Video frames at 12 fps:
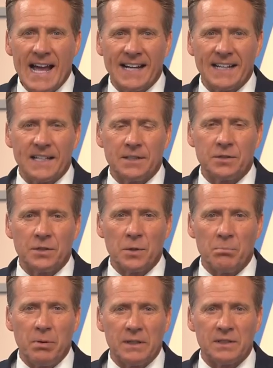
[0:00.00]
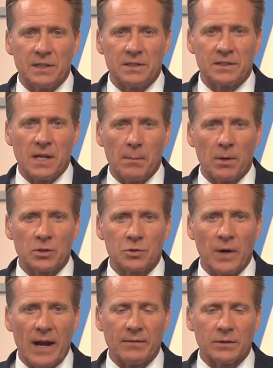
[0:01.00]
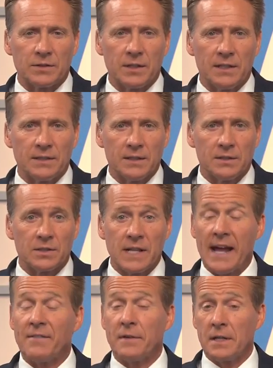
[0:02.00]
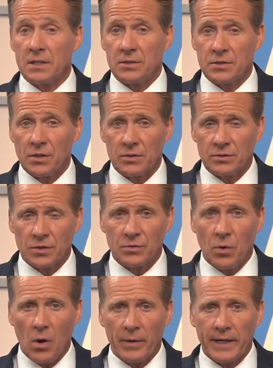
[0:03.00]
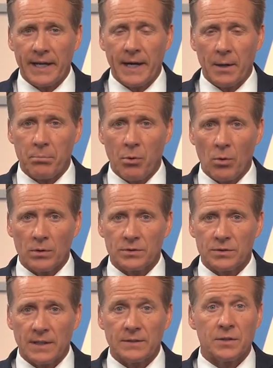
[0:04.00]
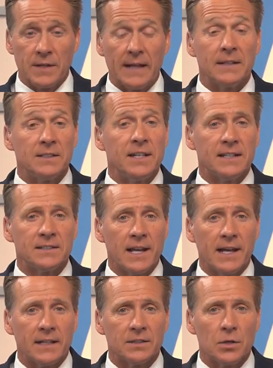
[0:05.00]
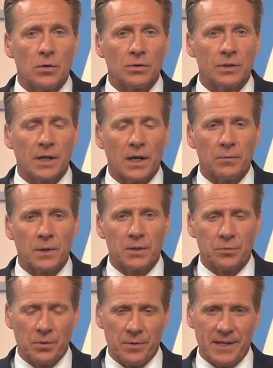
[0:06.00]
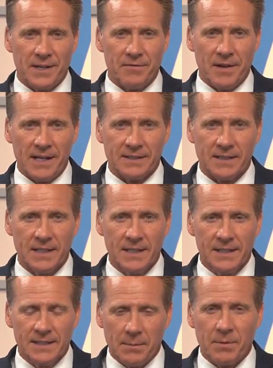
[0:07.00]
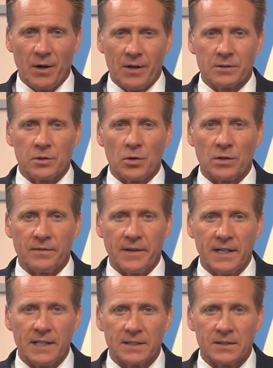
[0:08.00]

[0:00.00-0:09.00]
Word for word: Heading into the busy summer travel season, staffing concerns are growing at airports. And today, the TSA is holding a recruiting event. WRAL's Laura Levine is